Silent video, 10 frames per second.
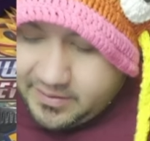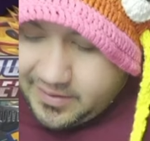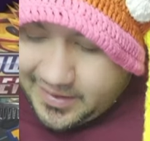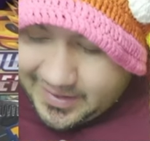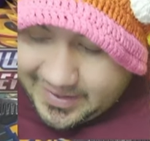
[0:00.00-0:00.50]

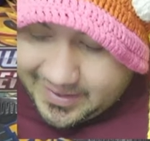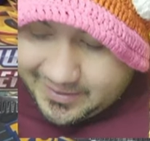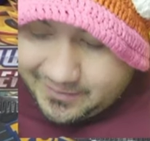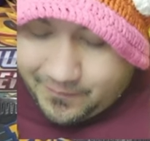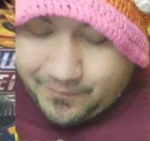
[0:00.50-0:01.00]
and
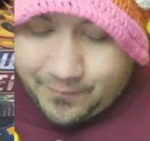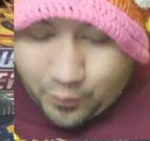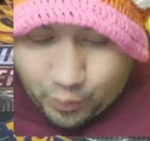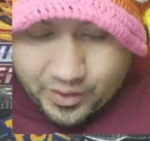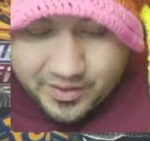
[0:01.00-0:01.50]

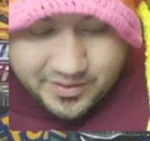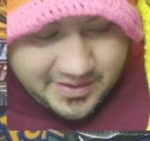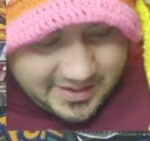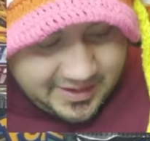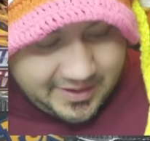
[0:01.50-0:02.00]

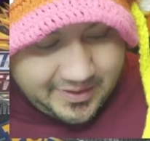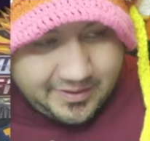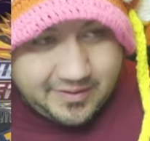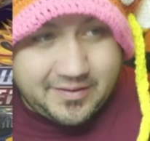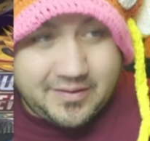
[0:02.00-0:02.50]
14
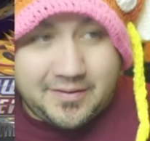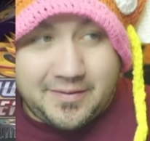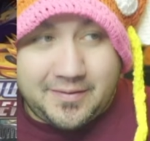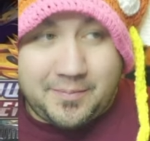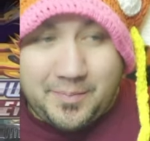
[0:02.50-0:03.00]

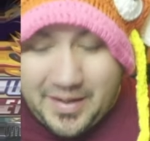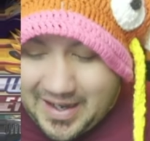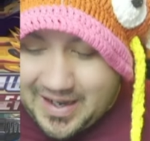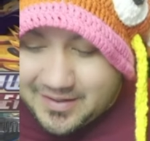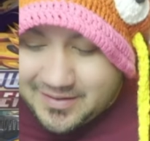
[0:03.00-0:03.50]

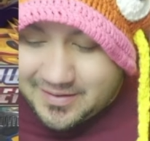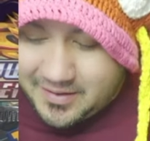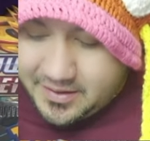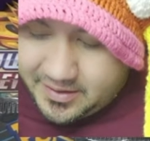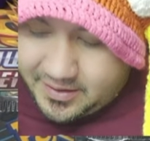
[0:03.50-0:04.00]
packs,
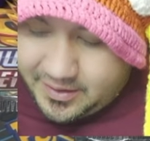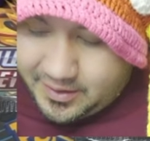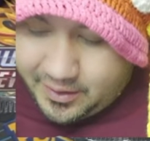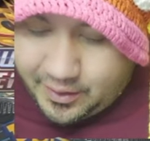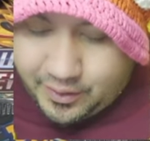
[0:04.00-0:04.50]

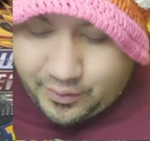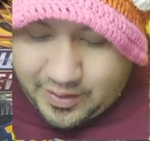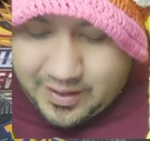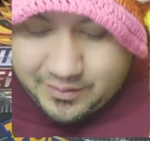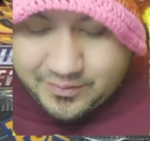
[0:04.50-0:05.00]
a
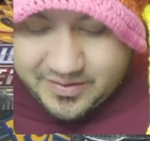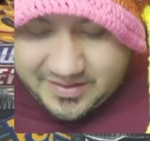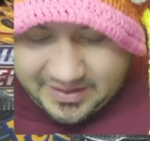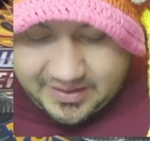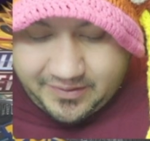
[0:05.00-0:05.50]
Crown
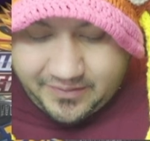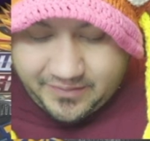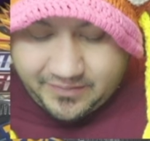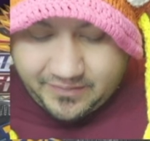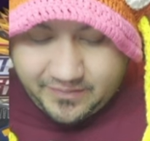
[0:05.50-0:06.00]
Zenith
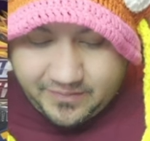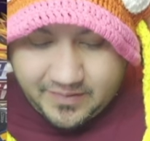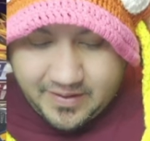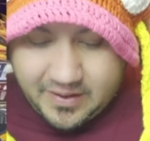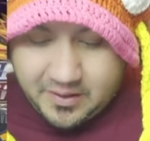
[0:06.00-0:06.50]

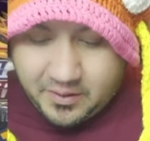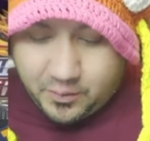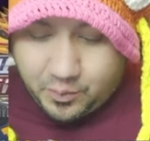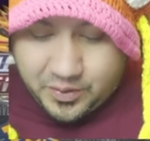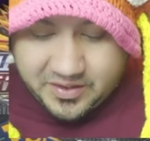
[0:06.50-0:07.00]

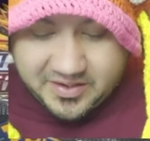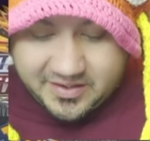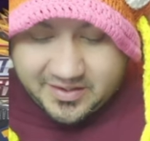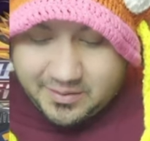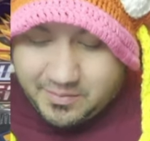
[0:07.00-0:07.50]
which is
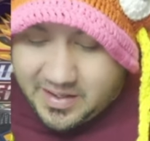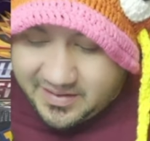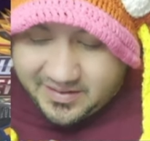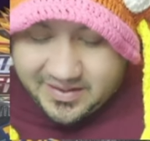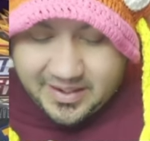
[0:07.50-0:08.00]
an
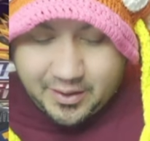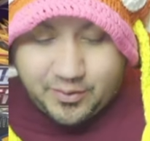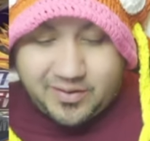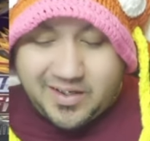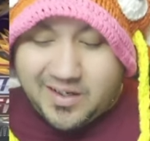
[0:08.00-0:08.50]
amazing deal.
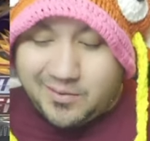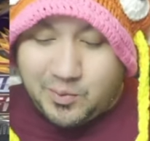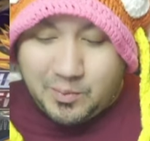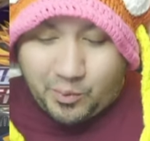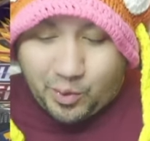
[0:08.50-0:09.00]
It comes with
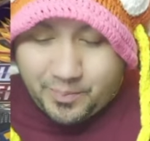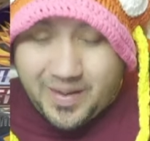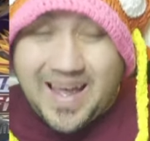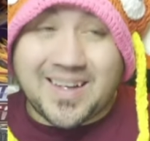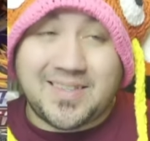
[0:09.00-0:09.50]
more
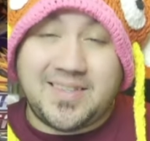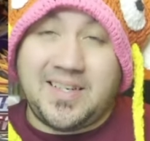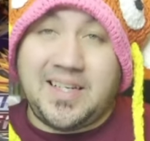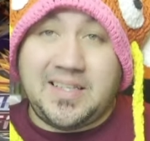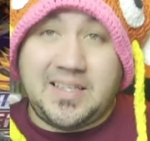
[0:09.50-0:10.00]
packs than
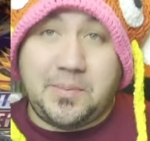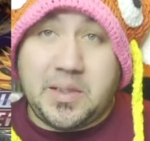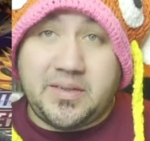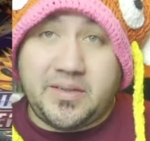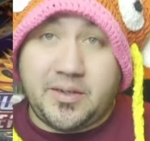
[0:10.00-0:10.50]
the
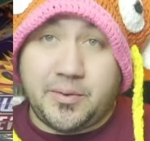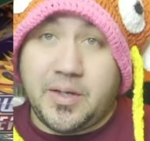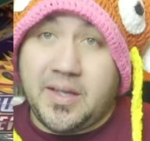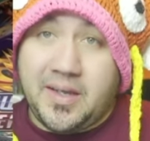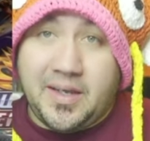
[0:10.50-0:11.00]
ETBs do.
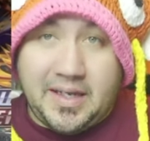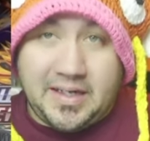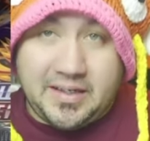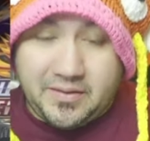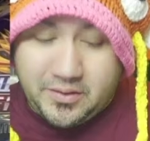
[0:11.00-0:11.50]
And
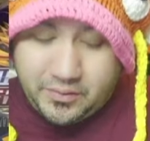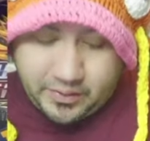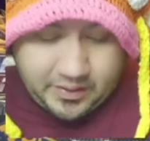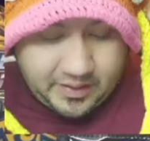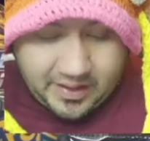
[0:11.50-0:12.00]
as you
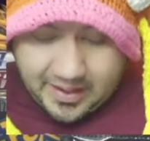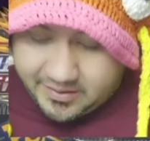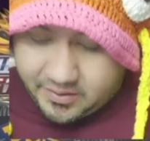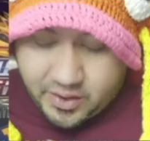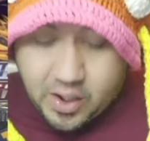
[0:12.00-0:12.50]
as you
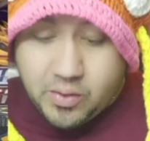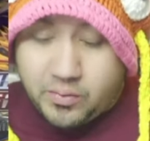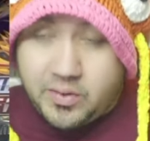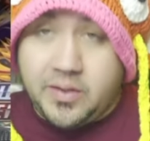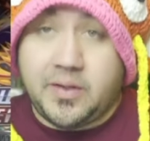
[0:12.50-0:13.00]
know,
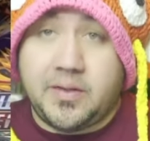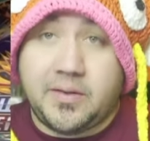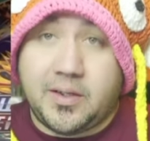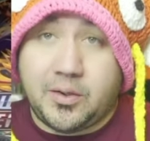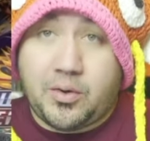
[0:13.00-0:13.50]
the
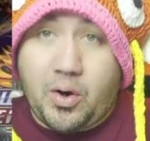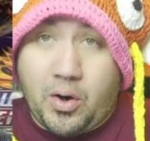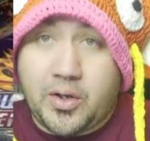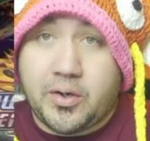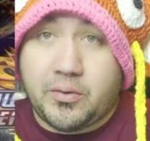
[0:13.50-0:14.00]

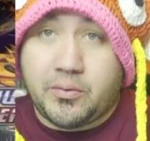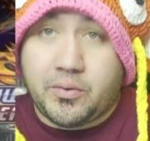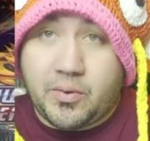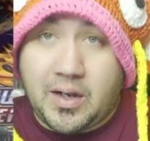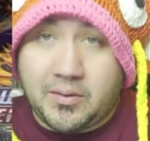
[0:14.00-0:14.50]
Lucario
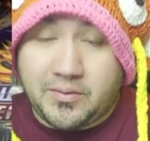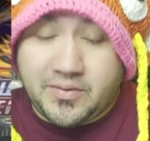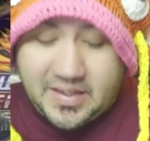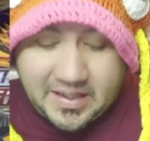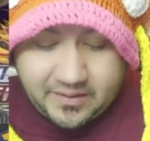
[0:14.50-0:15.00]
Crown
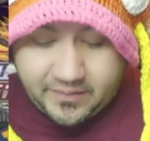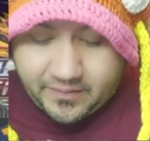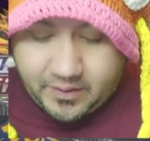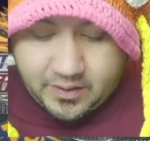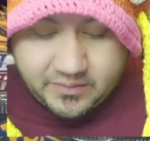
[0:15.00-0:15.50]
Zenith,
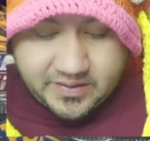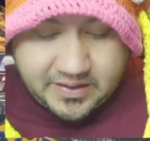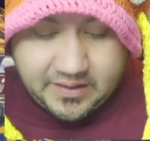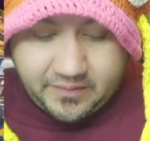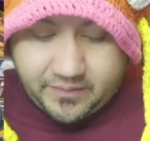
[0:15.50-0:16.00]
Crown
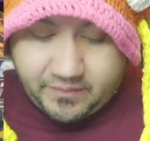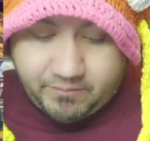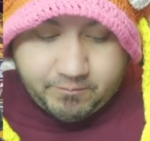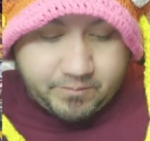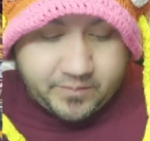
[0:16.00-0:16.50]
Zenith
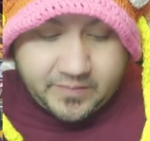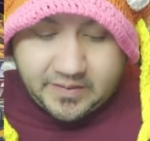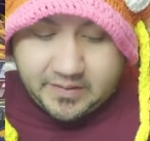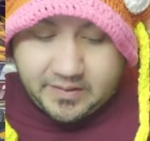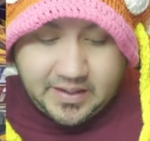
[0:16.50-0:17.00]

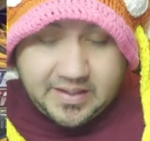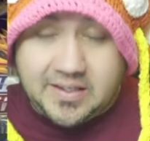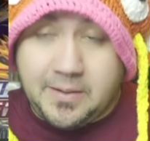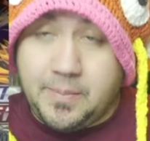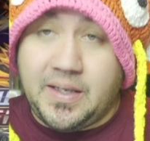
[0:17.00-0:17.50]

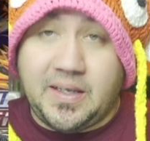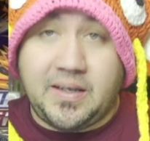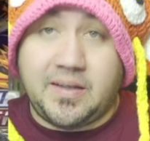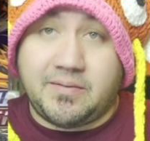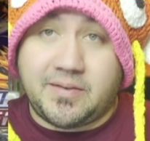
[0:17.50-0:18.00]
ETB
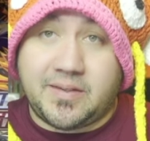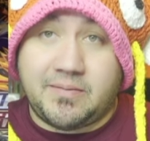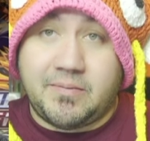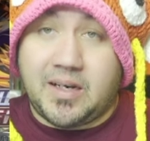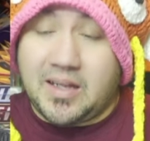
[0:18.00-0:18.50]
is
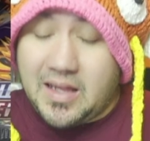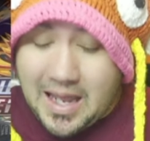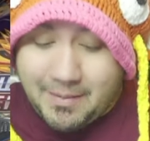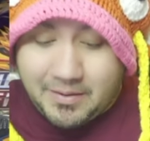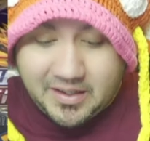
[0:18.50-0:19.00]

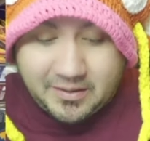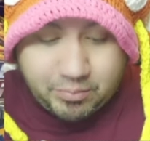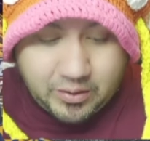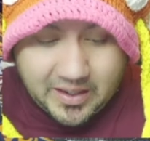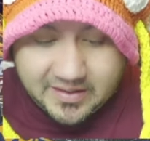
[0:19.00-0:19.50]
climbing in
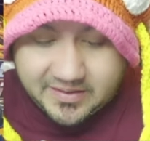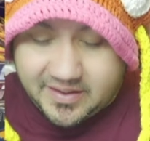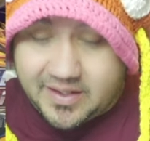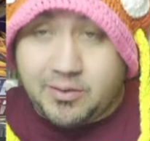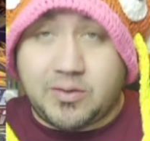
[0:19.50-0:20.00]
price
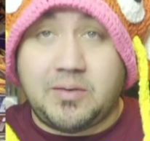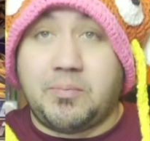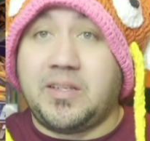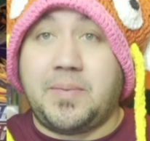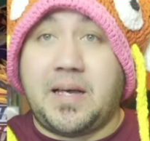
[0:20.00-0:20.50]
and it only
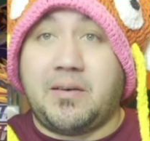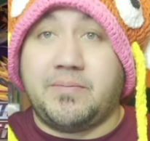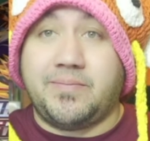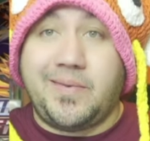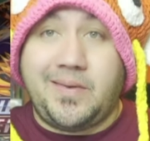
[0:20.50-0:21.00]
brings about
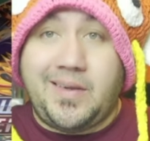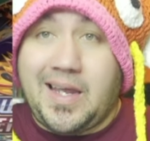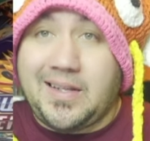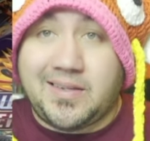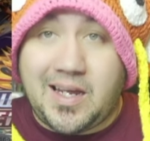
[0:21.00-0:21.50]

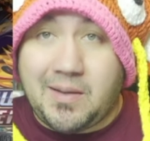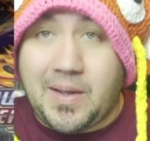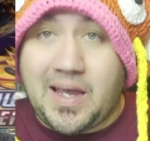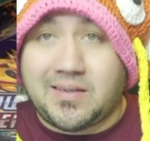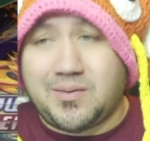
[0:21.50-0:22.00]
eight to nine
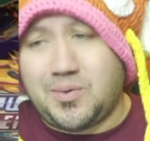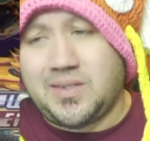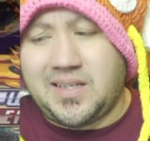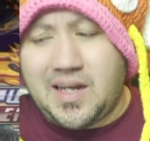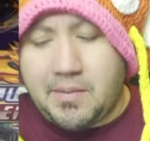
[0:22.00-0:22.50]
packs. I want to say
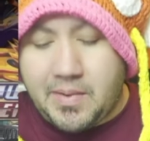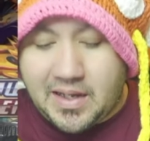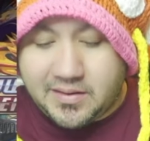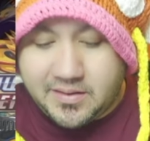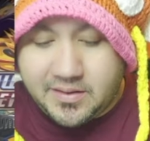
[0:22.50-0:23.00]
nine packs.